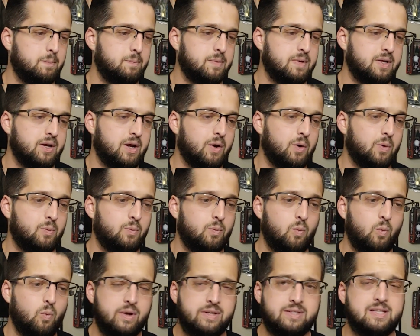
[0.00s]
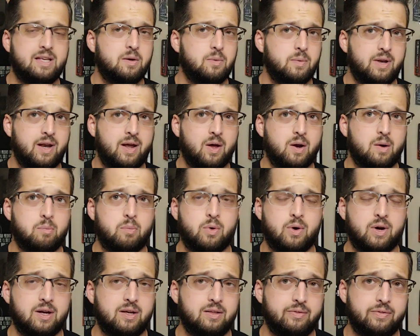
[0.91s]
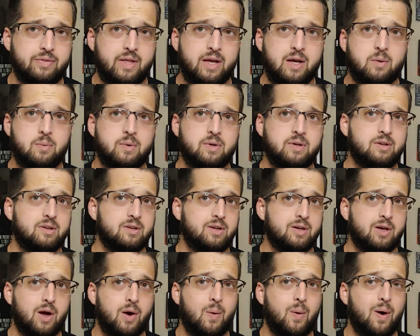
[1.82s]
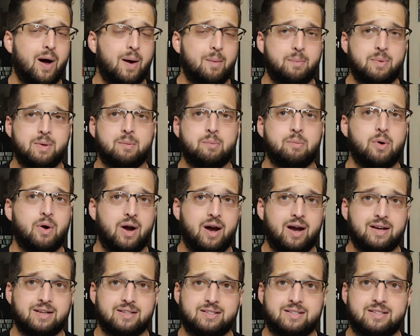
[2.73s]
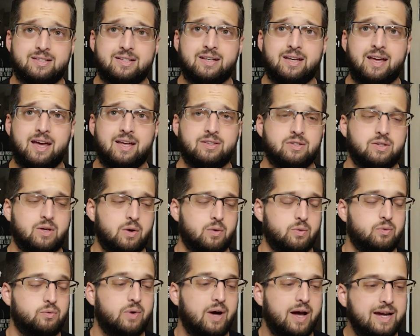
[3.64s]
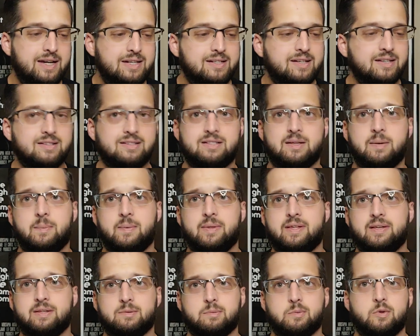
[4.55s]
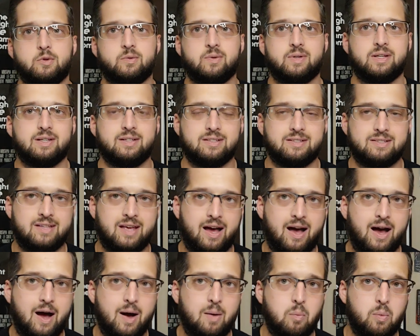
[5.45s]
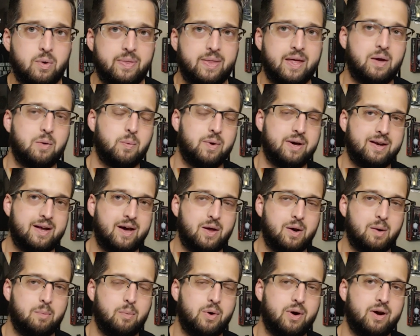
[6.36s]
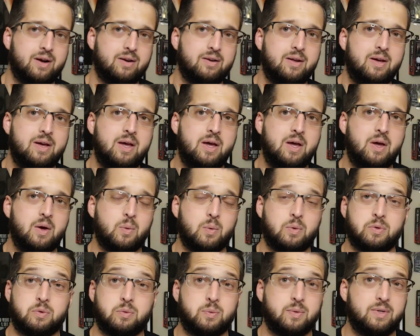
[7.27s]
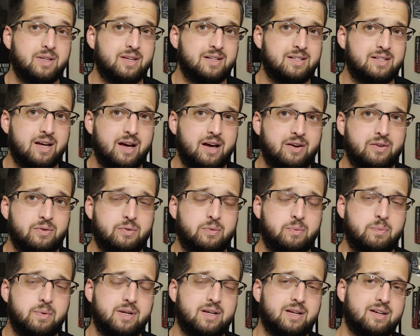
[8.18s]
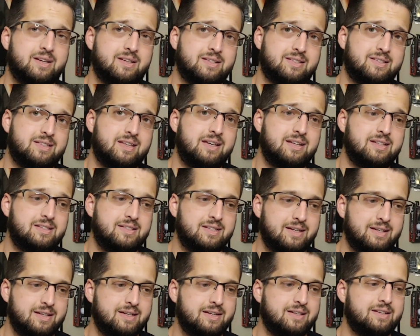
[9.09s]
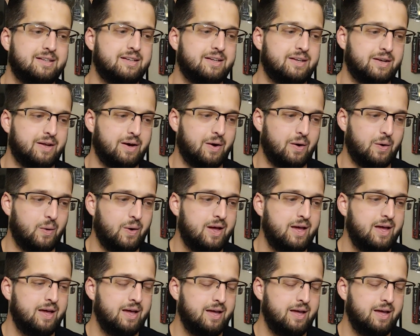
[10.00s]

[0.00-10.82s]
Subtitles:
you know, once they went out of print, they would go up in price. And so finding some of these movies when they went out of print was really tough, because they did, you know,